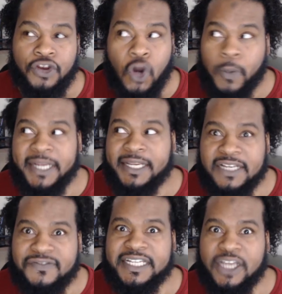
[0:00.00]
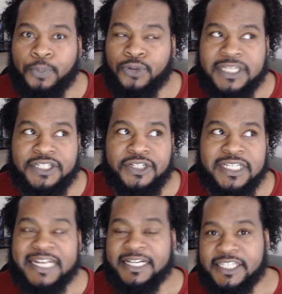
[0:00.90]
Nobody gives the
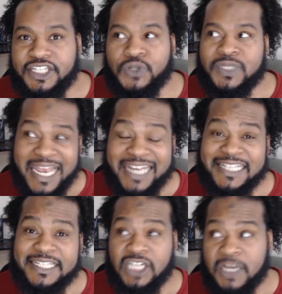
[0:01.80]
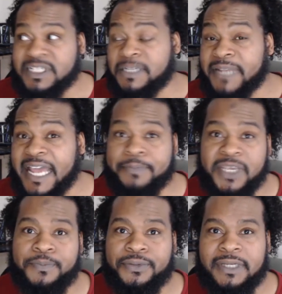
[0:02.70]
oppressors an excuse unless it comes to black
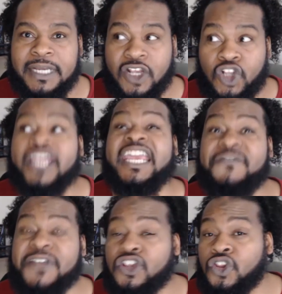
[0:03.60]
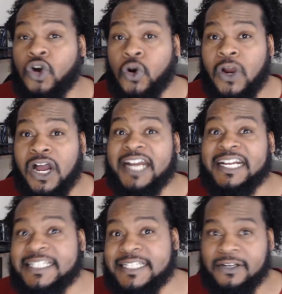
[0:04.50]
people. Even in the
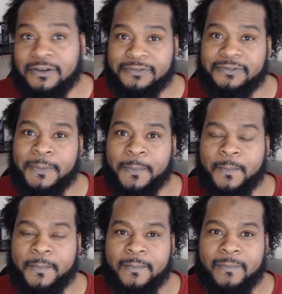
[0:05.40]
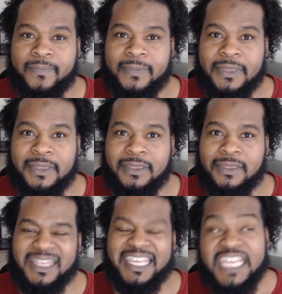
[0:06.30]
Quran itself,
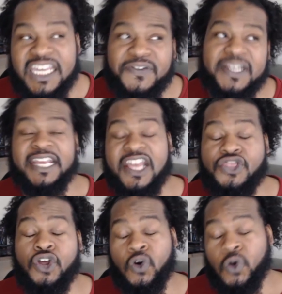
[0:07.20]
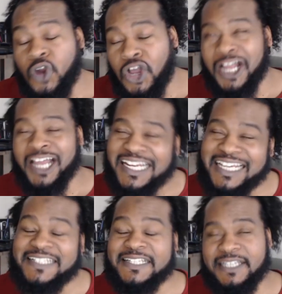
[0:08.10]
even in the
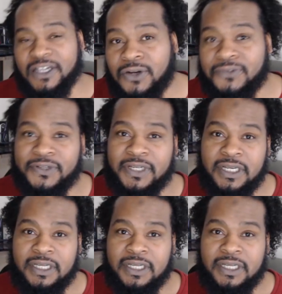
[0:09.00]
Quran itself,